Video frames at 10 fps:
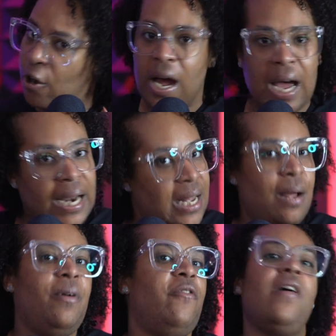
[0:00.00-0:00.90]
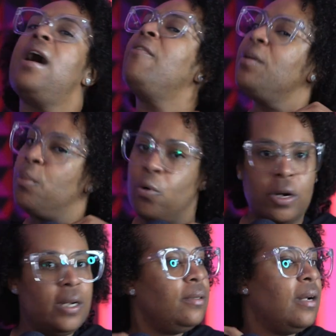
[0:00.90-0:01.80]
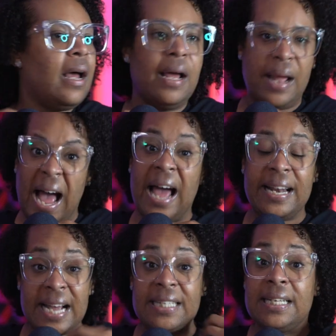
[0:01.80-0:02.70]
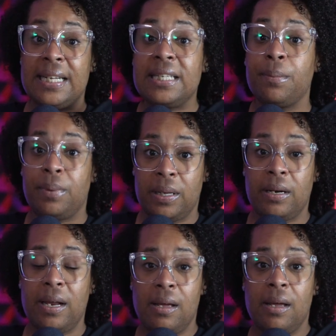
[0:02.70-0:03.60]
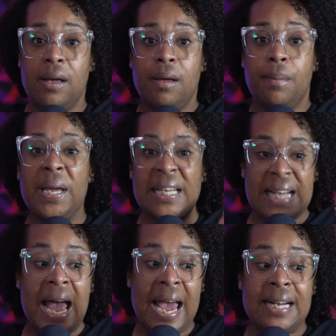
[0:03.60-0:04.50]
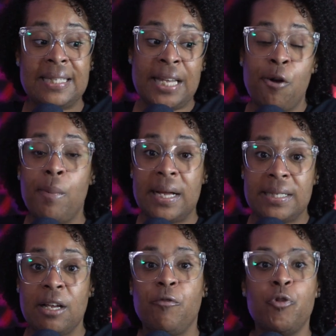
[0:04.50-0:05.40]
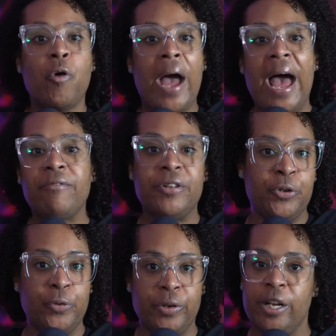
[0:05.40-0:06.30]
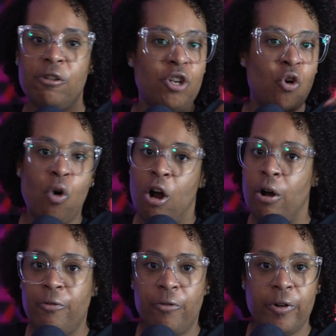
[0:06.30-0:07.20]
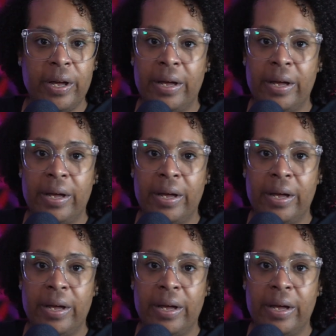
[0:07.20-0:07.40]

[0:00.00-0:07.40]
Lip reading: out how to get up at 5 in the morning, that's a discipline. Because I had to tell myself, you have to do it. There's no off.